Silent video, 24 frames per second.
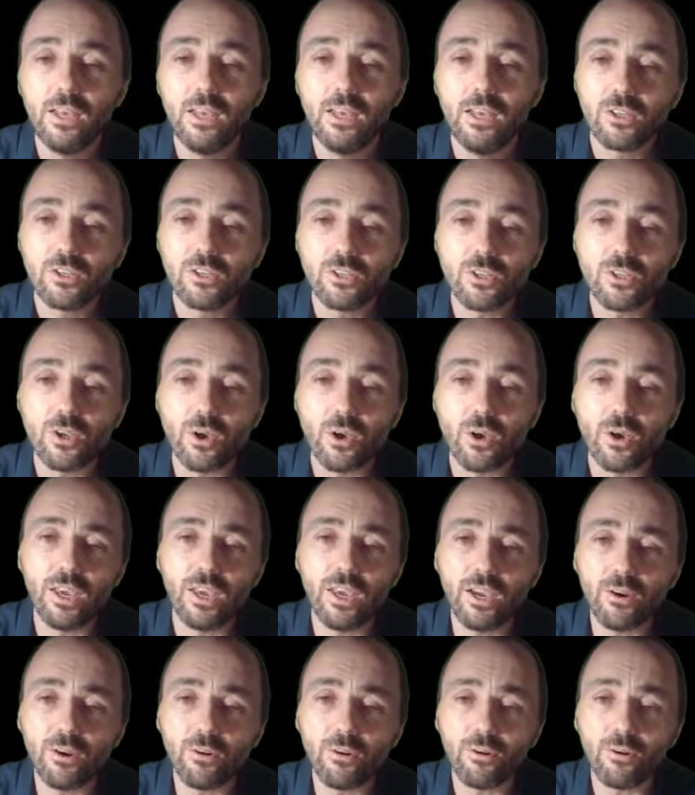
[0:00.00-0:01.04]
So
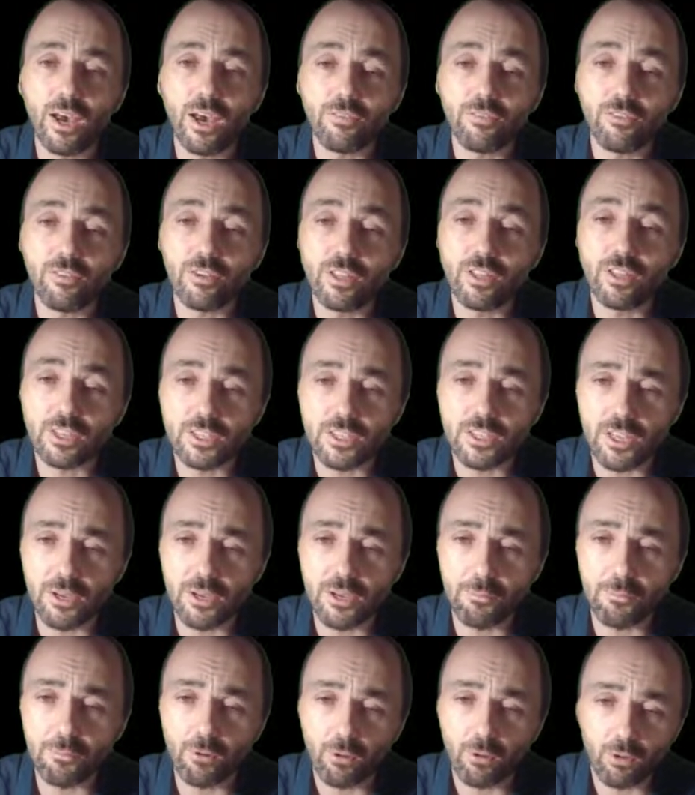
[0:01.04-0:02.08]
here we have an
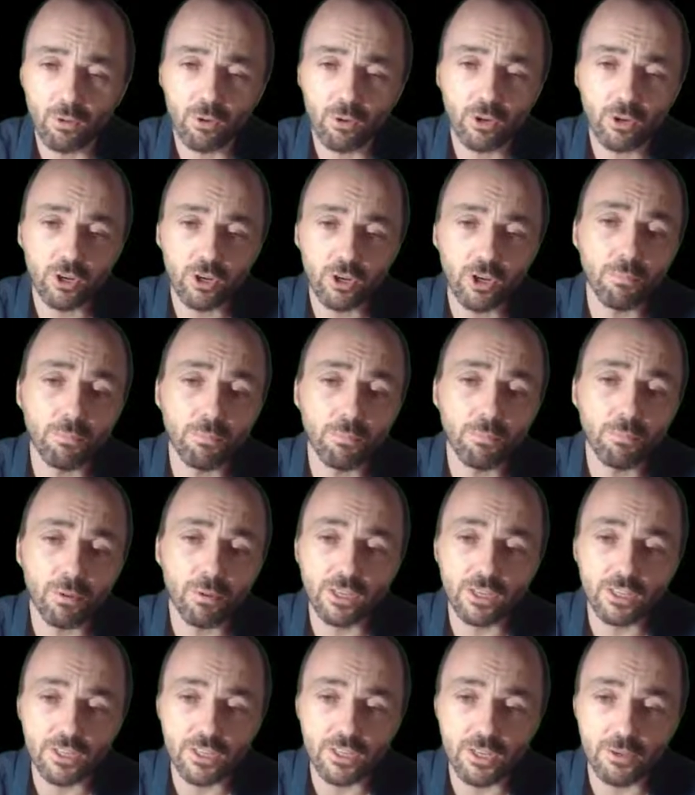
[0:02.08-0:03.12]
example, a complete
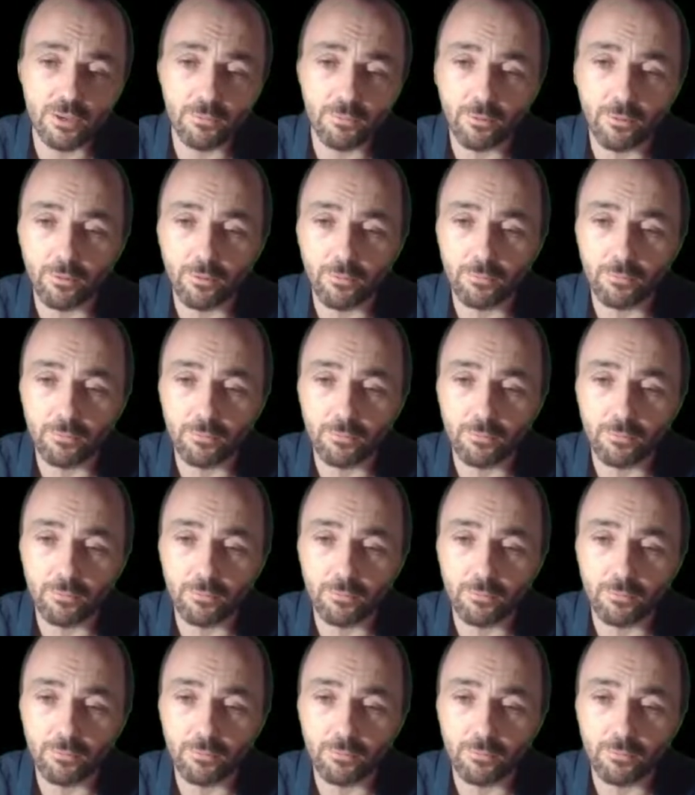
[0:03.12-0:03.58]
example.